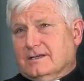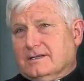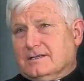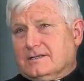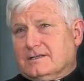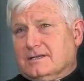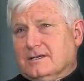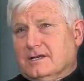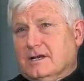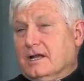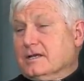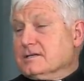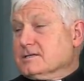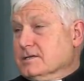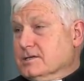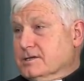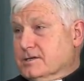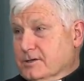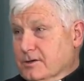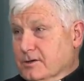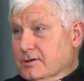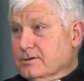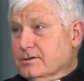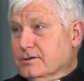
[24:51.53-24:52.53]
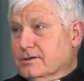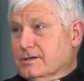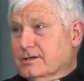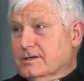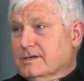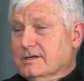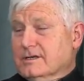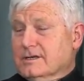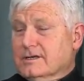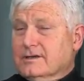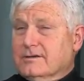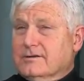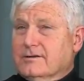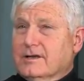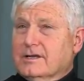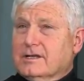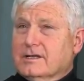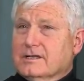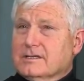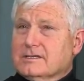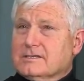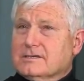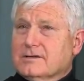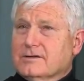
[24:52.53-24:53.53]
Saint Isaac Jogues, right?
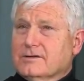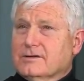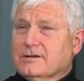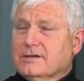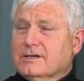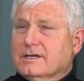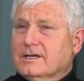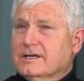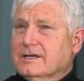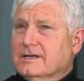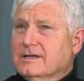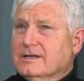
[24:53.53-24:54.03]
And someone